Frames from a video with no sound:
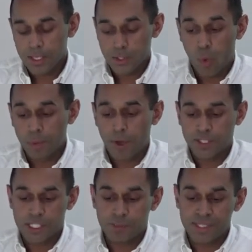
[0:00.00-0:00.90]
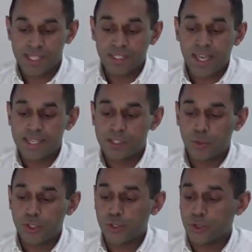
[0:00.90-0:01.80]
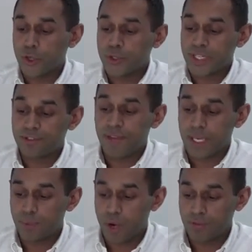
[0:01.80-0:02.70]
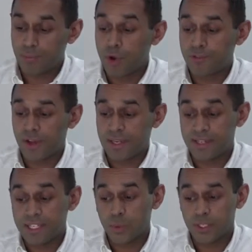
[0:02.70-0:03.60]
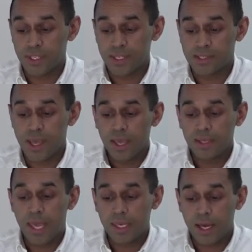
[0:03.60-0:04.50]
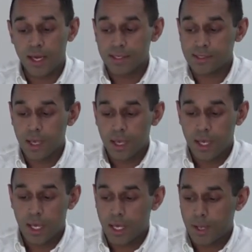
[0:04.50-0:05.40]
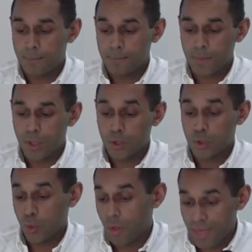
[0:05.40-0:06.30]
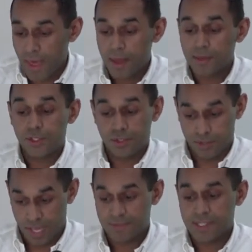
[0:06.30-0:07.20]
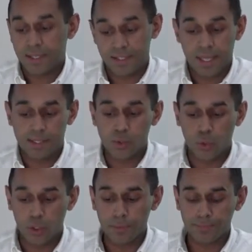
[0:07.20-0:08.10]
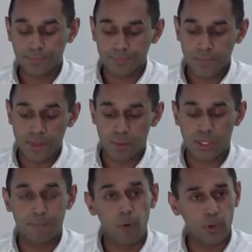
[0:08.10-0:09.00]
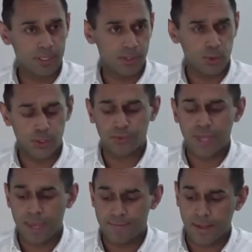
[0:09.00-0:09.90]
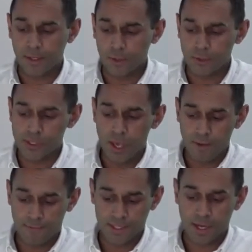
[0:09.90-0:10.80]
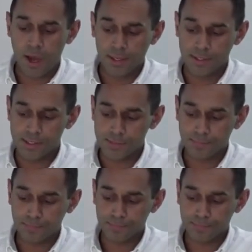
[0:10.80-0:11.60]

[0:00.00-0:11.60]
So one participant said, in gay saunas, you're not going to get a fake profile. It is what it is. Gay guys who are there to have sex, and that's all. There was an avoidance also of gay venues of other kinds.